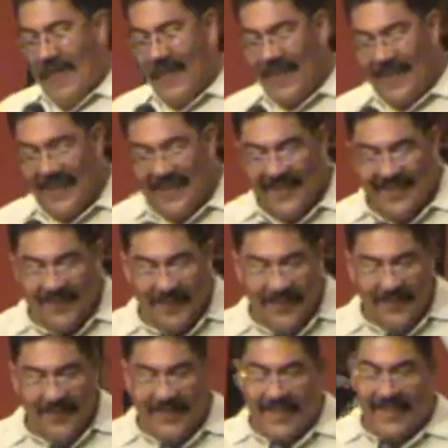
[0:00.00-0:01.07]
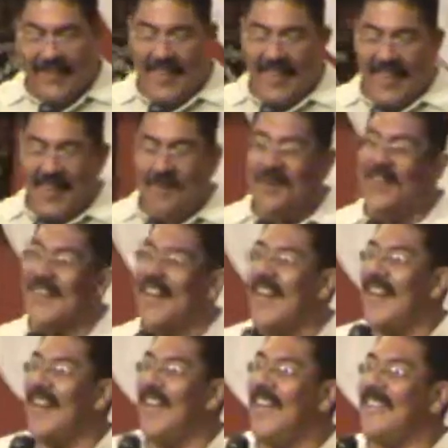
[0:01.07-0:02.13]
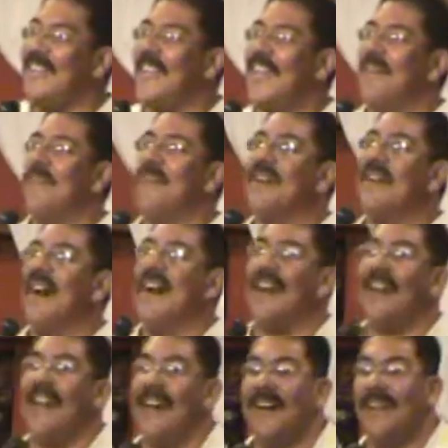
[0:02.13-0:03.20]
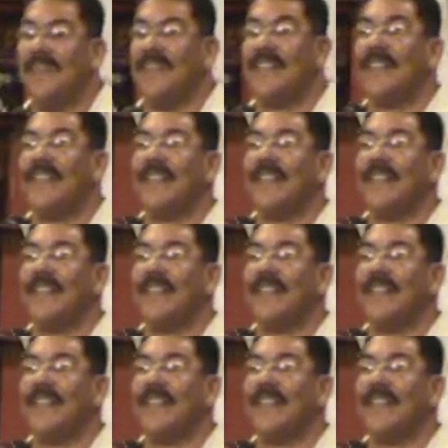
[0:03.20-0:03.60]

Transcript: Huh? Hate what God hates, love what God loves.